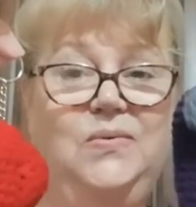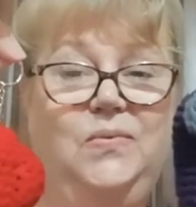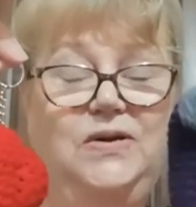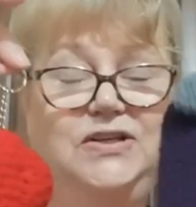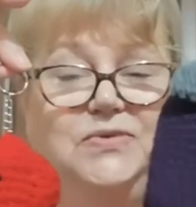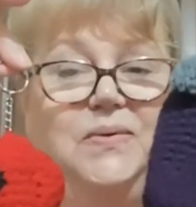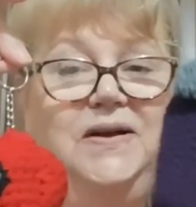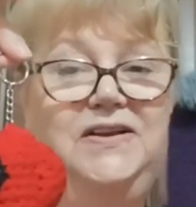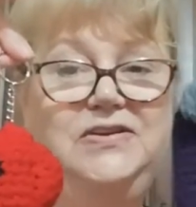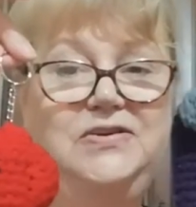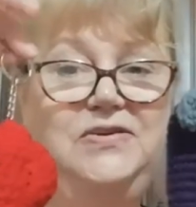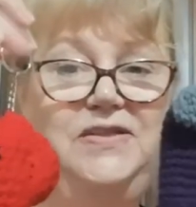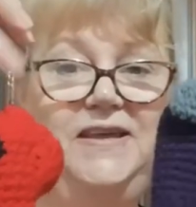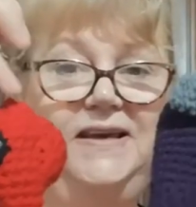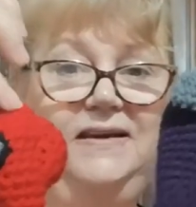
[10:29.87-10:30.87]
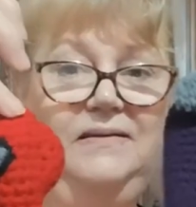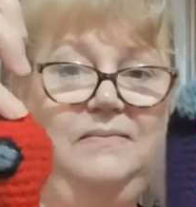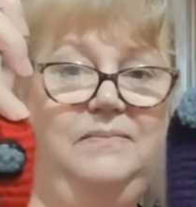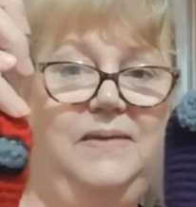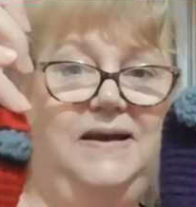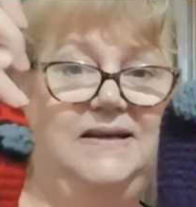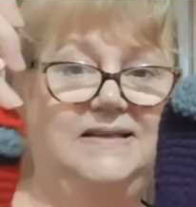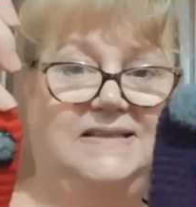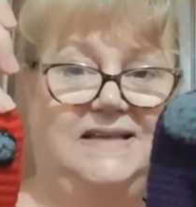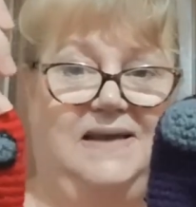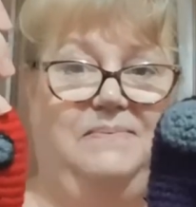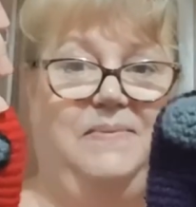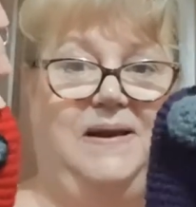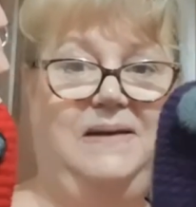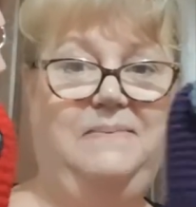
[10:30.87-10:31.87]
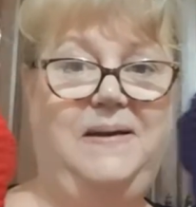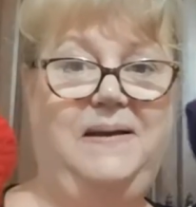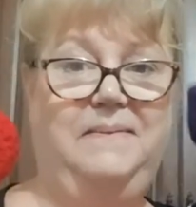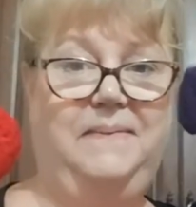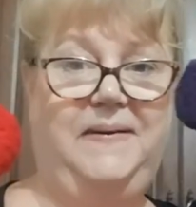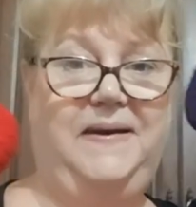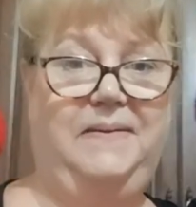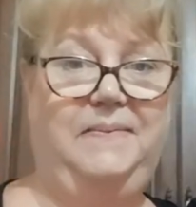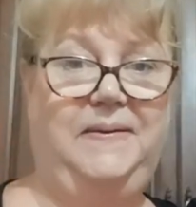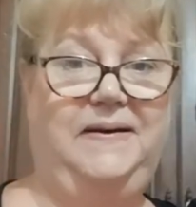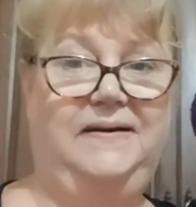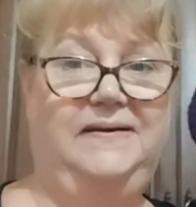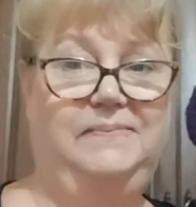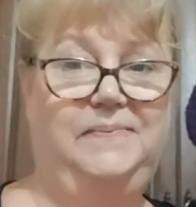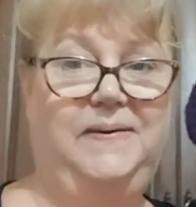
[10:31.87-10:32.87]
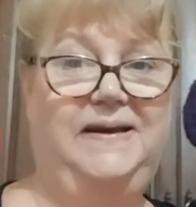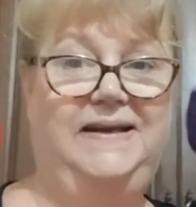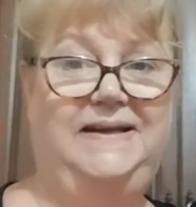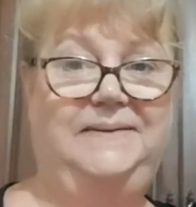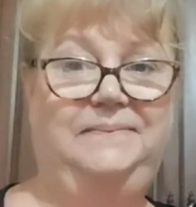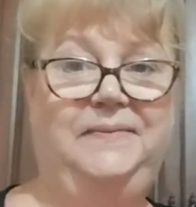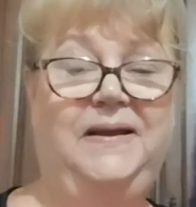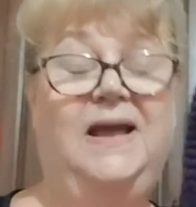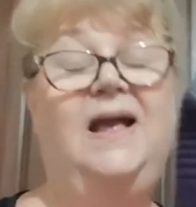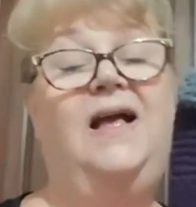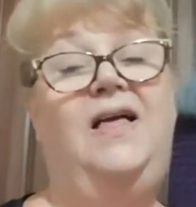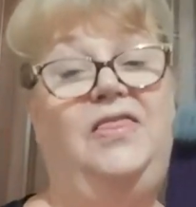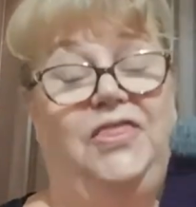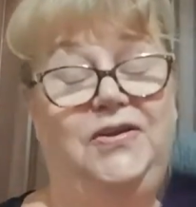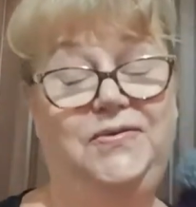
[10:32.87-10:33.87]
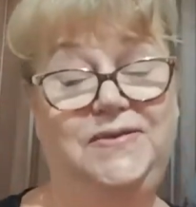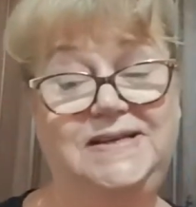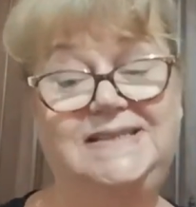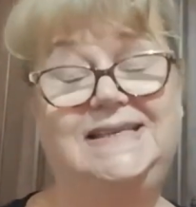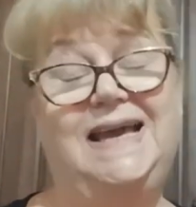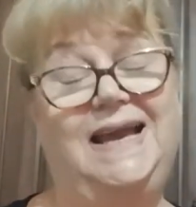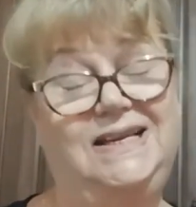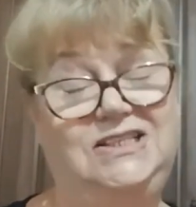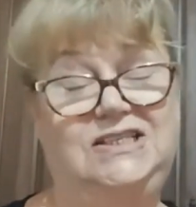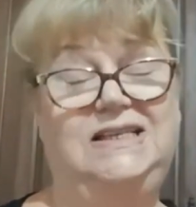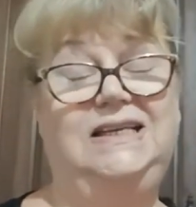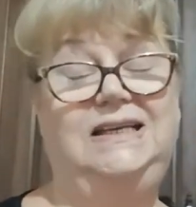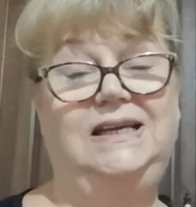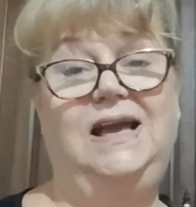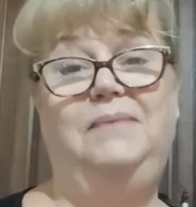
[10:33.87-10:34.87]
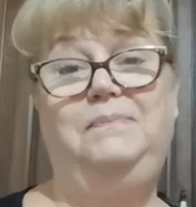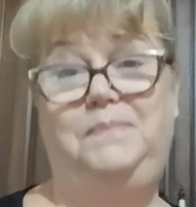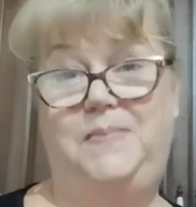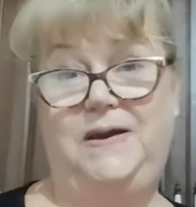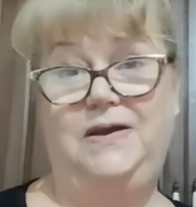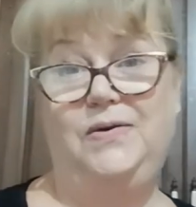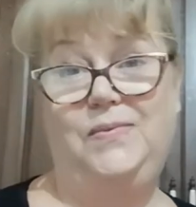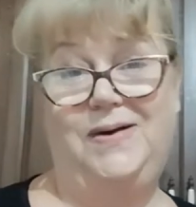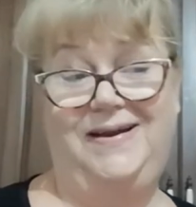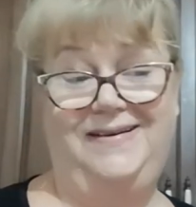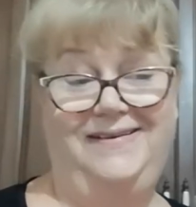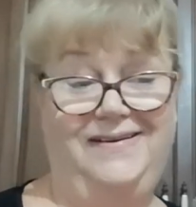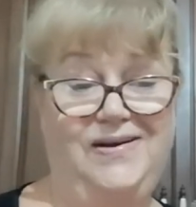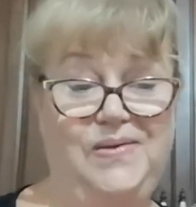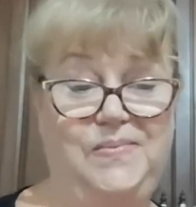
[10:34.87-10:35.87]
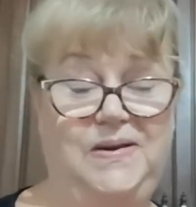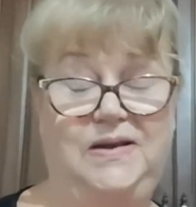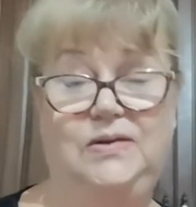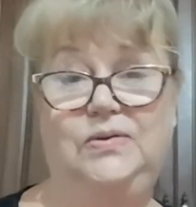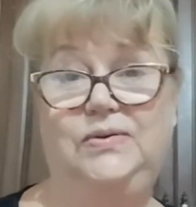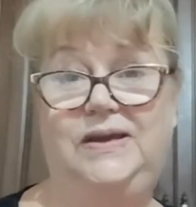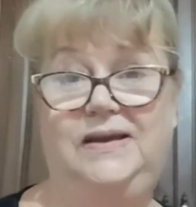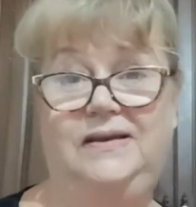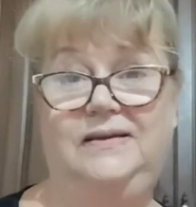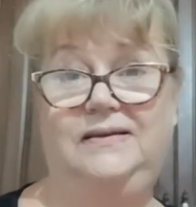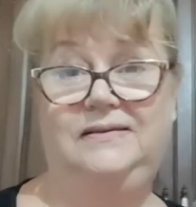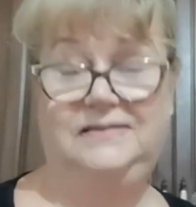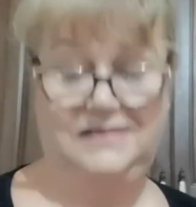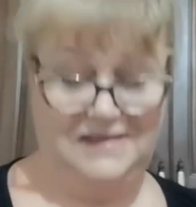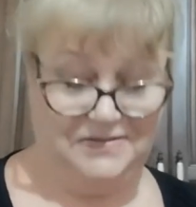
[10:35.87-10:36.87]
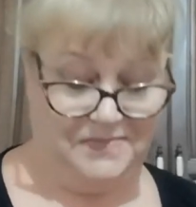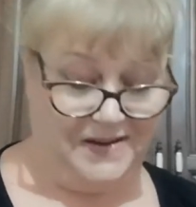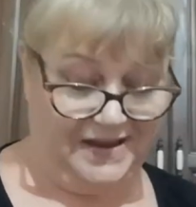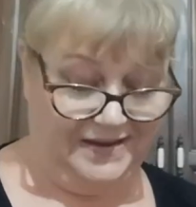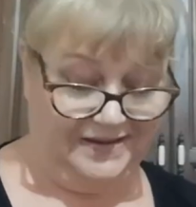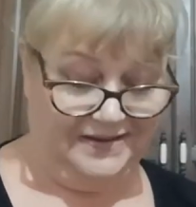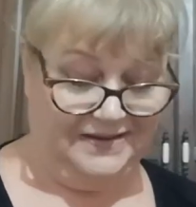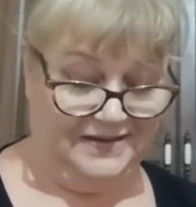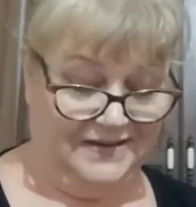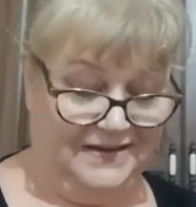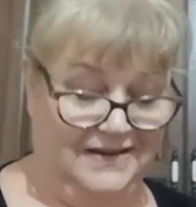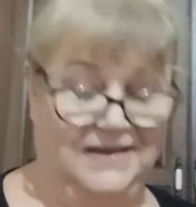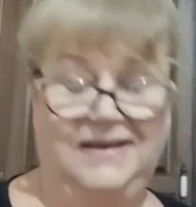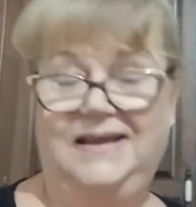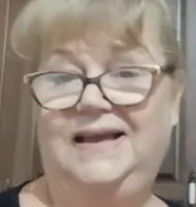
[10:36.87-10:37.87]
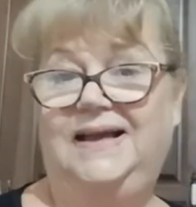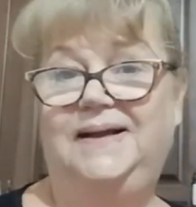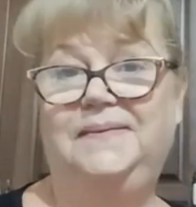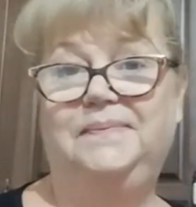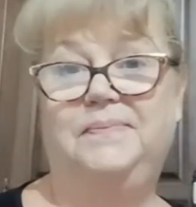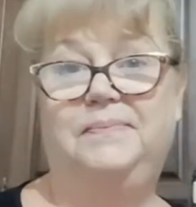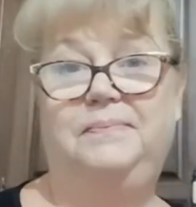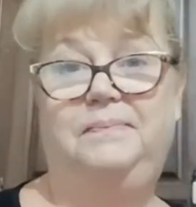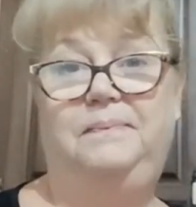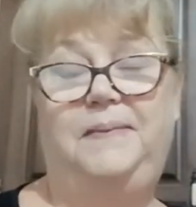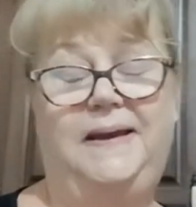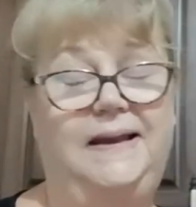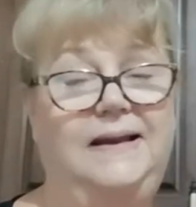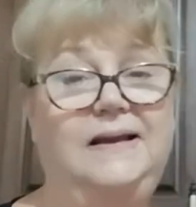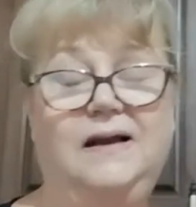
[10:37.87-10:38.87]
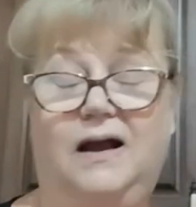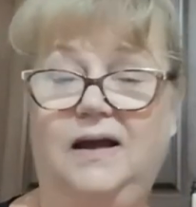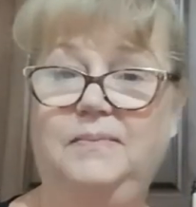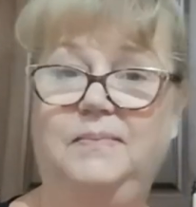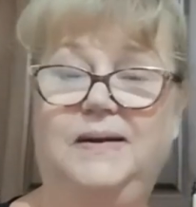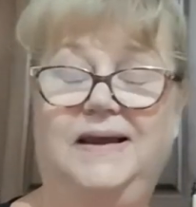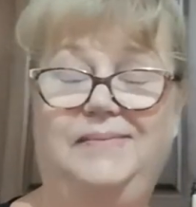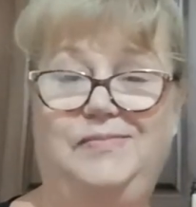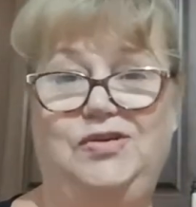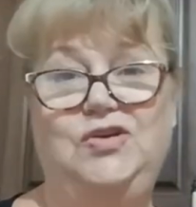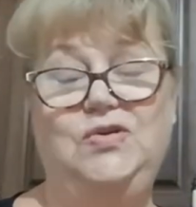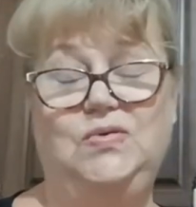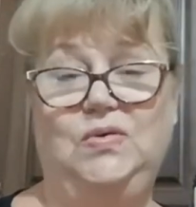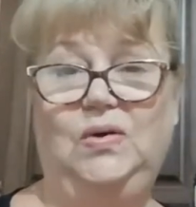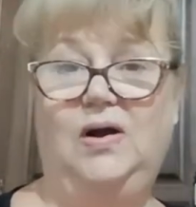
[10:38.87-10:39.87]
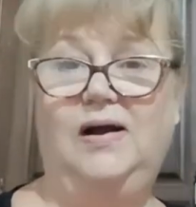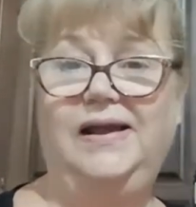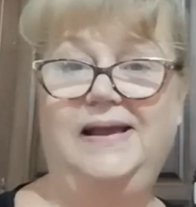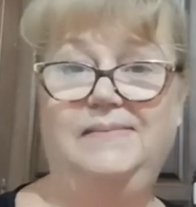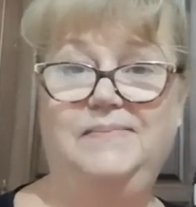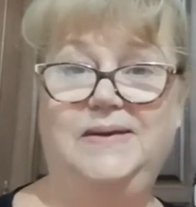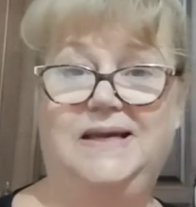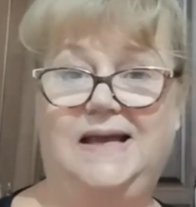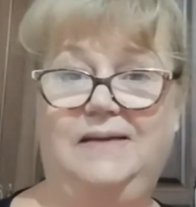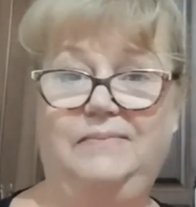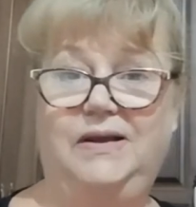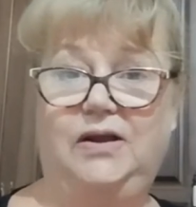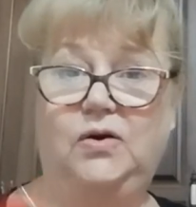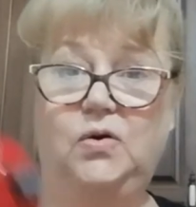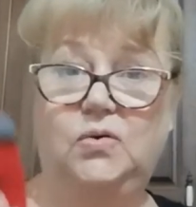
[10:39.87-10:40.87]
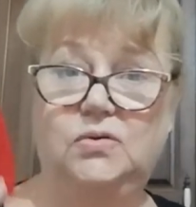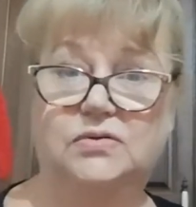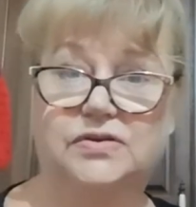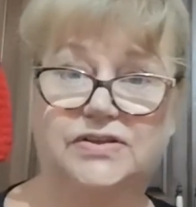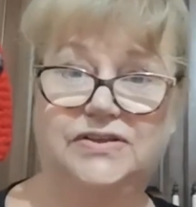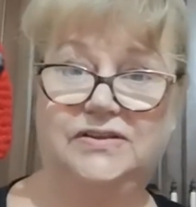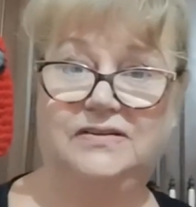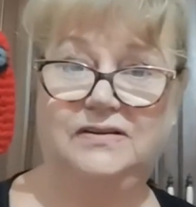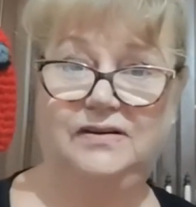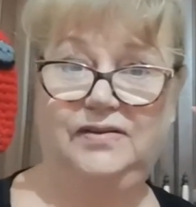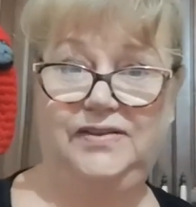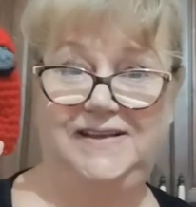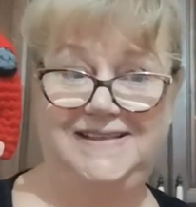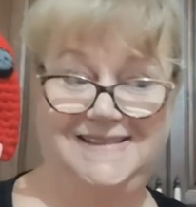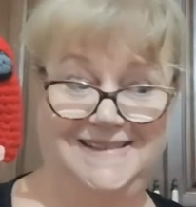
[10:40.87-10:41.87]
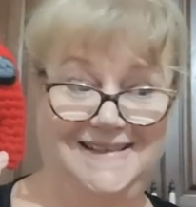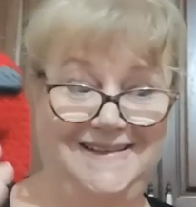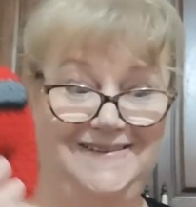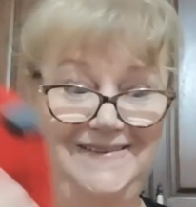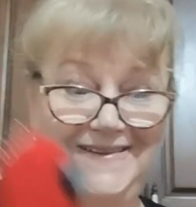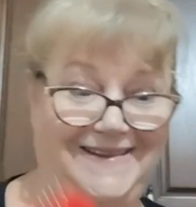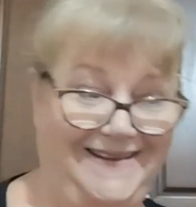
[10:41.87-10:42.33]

which one you think makes a better backpack buddy. There is actually a bigger one I've been looking to make. Penny, I blame you. I am becoming hooked on these little